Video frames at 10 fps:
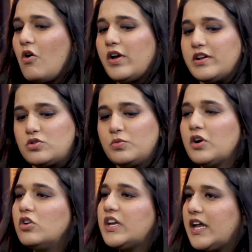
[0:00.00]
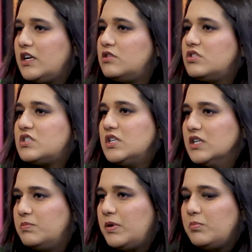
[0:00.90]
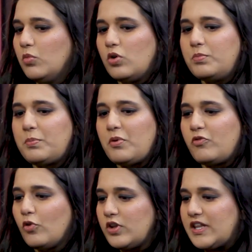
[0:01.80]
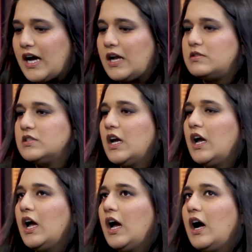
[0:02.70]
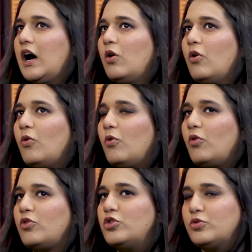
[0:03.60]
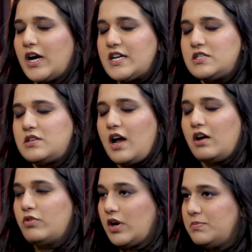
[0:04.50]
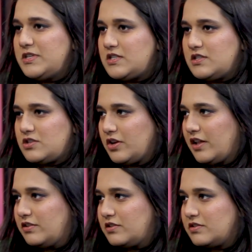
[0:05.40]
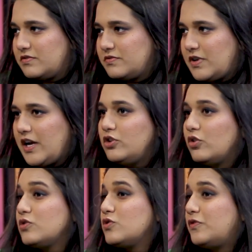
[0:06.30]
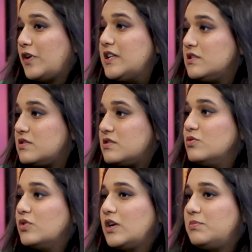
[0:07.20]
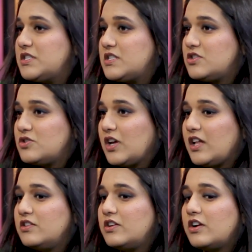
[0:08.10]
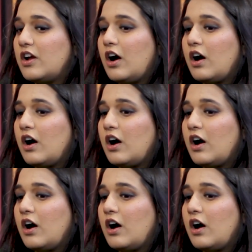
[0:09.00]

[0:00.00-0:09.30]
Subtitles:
Okay, so we're going to get into this a little bit more, but before that, you guys run a business together, right? You're also friends, you run a business together.